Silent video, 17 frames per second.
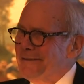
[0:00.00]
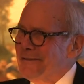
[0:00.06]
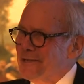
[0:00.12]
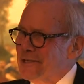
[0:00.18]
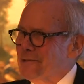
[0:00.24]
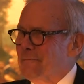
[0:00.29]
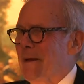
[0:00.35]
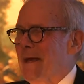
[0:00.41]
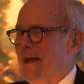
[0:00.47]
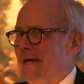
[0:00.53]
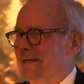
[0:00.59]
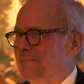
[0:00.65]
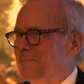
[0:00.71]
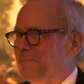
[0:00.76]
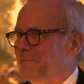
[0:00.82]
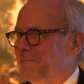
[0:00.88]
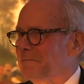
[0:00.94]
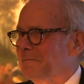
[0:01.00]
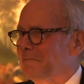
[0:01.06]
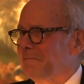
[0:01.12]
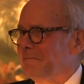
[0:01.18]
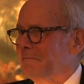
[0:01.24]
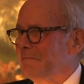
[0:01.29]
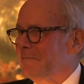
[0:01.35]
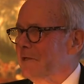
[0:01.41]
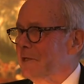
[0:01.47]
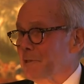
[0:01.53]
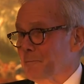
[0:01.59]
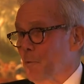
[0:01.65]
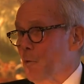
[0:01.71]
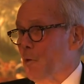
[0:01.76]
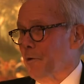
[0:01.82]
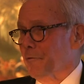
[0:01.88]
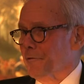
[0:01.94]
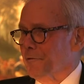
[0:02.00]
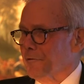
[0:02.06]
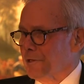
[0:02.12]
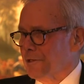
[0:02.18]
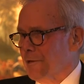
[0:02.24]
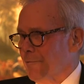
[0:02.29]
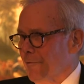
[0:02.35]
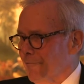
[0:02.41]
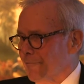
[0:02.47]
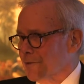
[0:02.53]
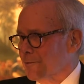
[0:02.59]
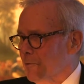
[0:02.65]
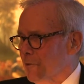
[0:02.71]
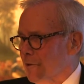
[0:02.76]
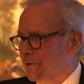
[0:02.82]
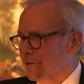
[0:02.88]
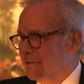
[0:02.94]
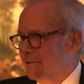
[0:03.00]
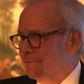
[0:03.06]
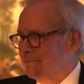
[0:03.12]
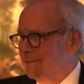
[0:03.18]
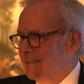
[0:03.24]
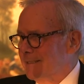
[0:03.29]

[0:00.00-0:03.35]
This man is more than the sum of his parts.